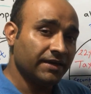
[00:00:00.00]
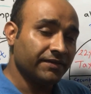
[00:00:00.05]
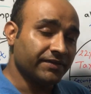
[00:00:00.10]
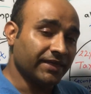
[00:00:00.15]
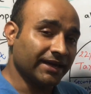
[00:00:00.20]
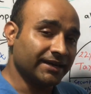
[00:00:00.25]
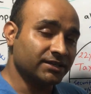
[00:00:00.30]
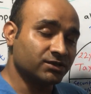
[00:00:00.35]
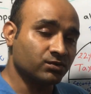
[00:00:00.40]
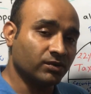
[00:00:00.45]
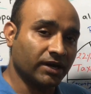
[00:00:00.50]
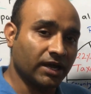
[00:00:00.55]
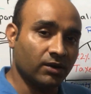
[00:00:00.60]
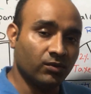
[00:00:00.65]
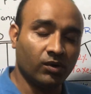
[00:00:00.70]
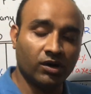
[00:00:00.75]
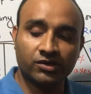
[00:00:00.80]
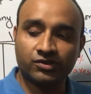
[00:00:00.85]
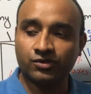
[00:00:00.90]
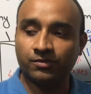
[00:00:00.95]
That is what I
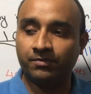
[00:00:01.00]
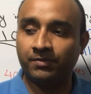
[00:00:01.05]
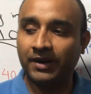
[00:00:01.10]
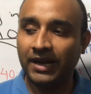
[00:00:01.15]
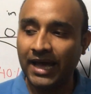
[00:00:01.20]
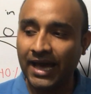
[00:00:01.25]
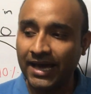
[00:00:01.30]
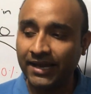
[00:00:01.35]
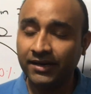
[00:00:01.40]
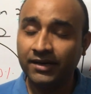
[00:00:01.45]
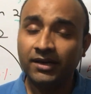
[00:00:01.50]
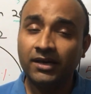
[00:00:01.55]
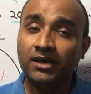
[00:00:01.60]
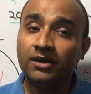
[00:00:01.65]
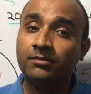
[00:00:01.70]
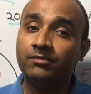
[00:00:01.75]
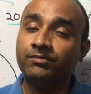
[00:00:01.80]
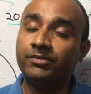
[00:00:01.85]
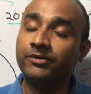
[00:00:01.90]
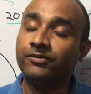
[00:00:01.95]
want to plan
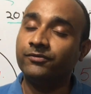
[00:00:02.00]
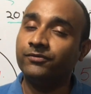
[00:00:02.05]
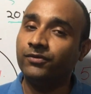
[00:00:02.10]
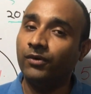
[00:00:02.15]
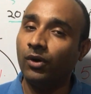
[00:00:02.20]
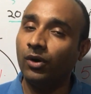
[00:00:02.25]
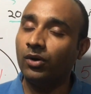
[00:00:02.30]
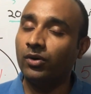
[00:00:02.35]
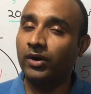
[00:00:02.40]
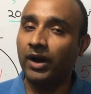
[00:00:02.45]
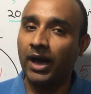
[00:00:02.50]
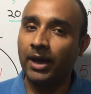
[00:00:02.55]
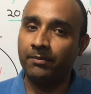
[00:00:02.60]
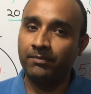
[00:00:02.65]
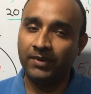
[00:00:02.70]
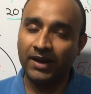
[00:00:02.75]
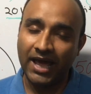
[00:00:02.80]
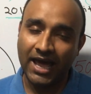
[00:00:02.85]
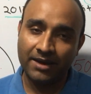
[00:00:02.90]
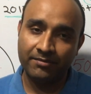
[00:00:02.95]
before I
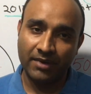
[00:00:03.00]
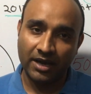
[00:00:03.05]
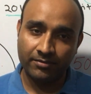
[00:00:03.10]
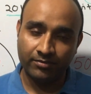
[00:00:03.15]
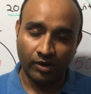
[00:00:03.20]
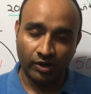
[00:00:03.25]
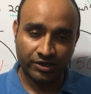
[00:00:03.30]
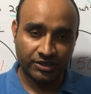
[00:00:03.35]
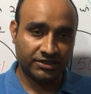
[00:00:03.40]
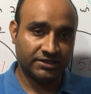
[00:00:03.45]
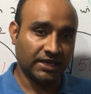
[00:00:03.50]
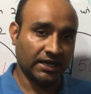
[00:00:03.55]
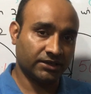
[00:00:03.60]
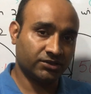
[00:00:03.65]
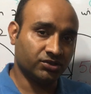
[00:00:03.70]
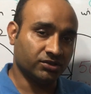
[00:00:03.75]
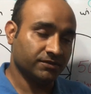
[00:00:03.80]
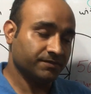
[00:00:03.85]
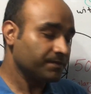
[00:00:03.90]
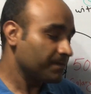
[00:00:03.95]
plan my body
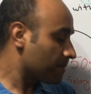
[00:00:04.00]
section.